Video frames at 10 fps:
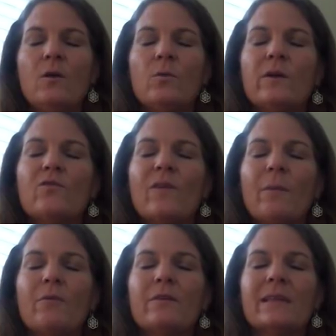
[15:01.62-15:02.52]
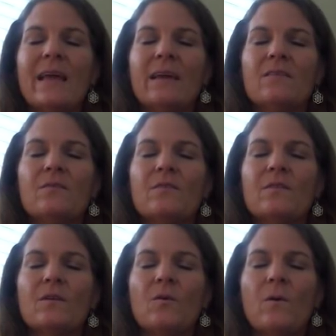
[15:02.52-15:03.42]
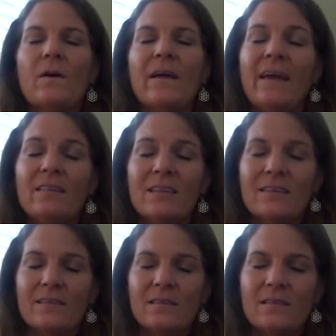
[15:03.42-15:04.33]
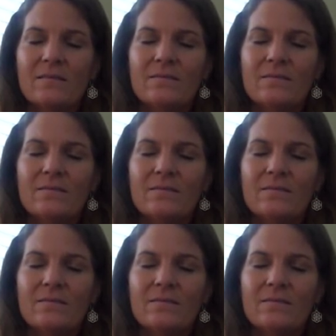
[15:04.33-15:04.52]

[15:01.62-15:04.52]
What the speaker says: which represents your essence.